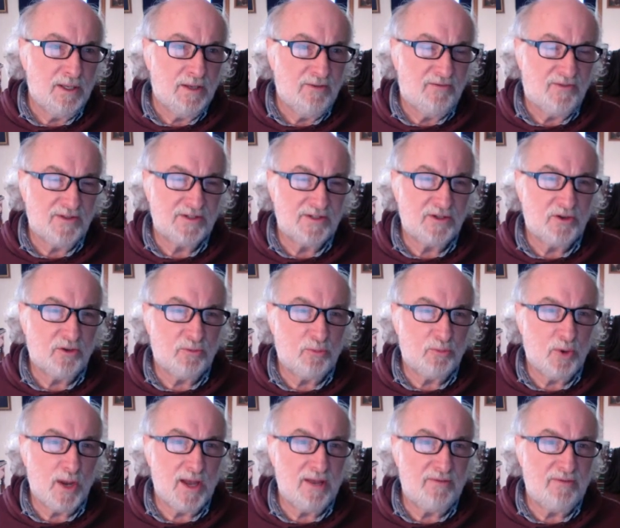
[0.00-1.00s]
Physical
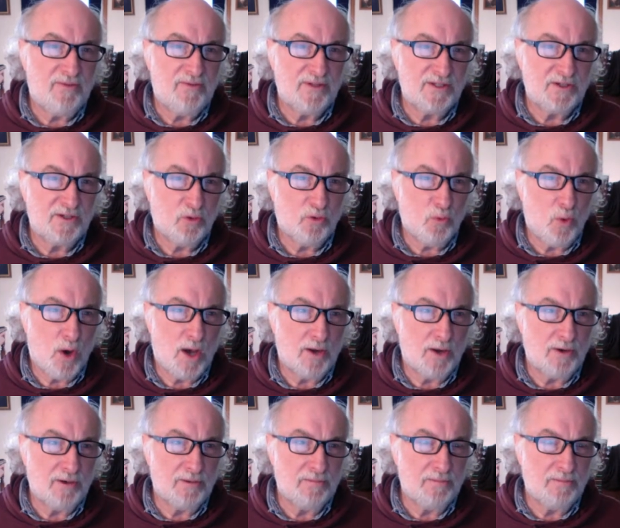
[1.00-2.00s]
bread, physical
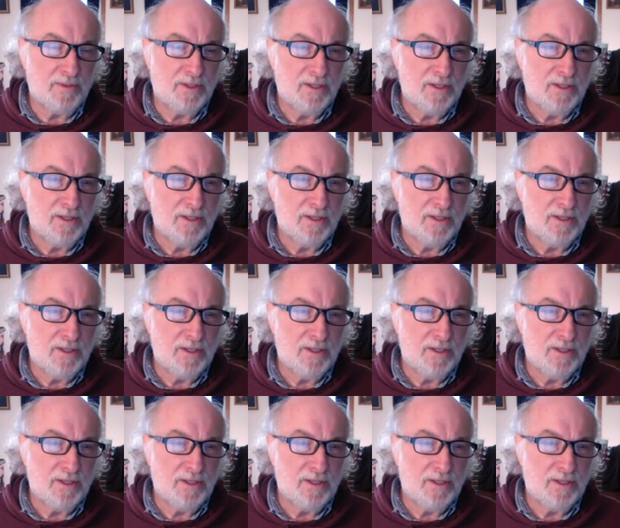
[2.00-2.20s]
water.